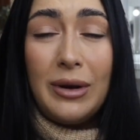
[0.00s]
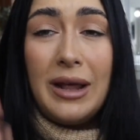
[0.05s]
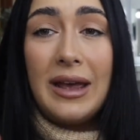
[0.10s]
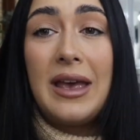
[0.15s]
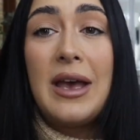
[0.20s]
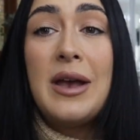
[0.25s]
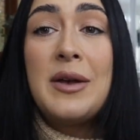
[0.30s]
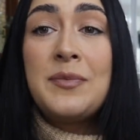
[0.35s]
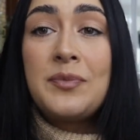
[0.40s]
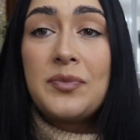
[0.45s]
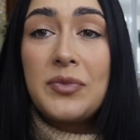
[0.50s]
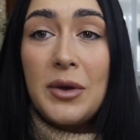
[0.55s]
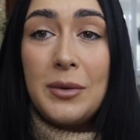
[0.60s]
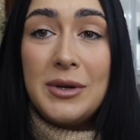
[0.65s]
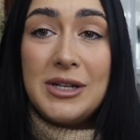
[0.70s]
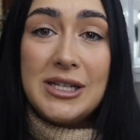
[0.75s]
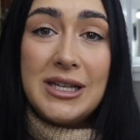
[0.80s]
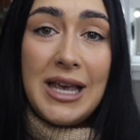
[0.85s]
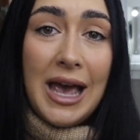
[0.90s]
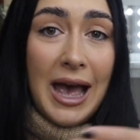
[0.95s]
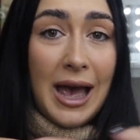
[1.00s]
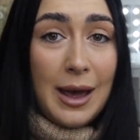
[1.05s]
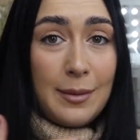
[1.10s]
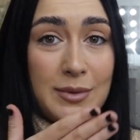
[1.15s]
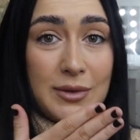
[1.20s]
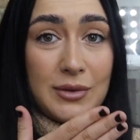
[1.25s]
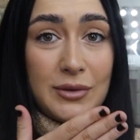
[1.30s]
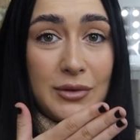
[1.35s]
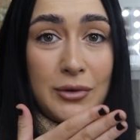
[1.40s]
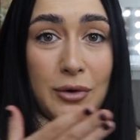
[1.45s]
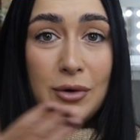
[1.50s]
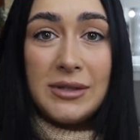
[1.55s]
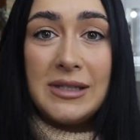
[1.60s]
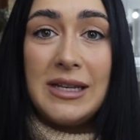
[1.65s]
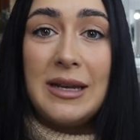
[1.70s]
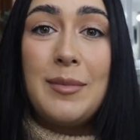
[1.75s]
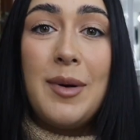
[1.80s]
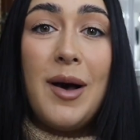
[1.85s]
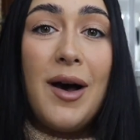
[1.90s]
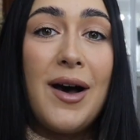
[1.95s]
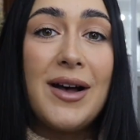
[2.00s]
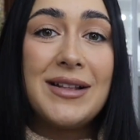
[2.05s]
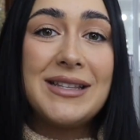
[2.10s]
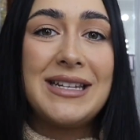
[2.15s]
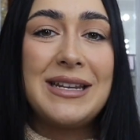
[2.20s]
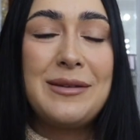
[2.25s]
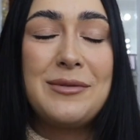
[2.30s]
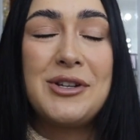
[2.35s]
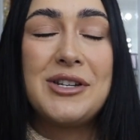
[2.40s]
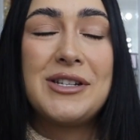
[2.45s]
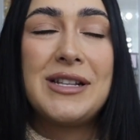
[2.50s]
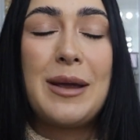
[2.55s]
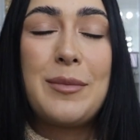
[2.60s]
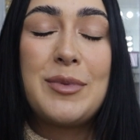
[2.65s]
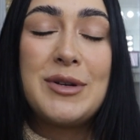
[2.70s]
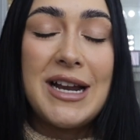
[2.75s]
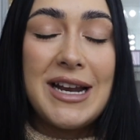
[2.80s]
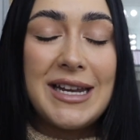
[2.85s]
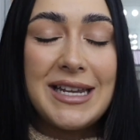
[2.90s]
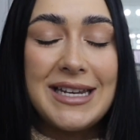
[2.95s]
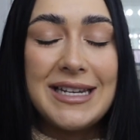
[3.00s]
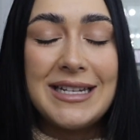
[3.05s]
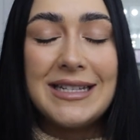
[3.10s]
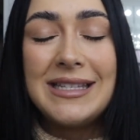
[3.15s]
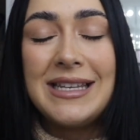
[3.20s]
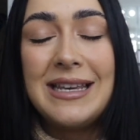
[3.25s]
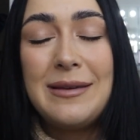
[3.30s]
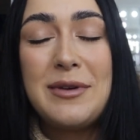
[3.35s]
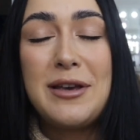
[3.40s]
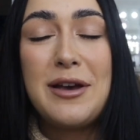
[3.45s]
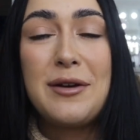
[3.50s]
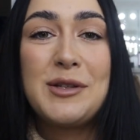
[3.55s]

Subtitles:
Like, we just kept crossing paths and he was just like pretending he didn't see me.